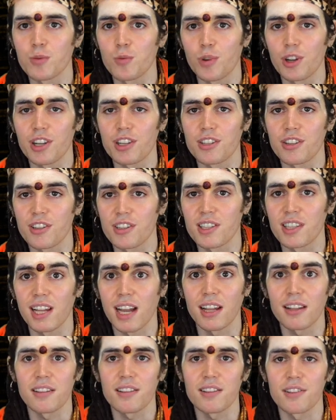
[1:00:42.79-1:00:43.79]
What is the
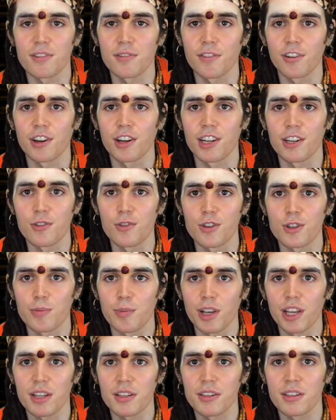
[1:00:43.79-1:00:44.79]
status of our inner
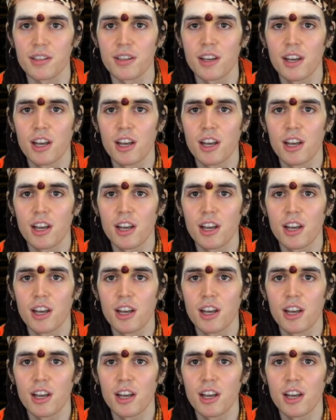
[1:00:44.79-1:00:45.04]
space?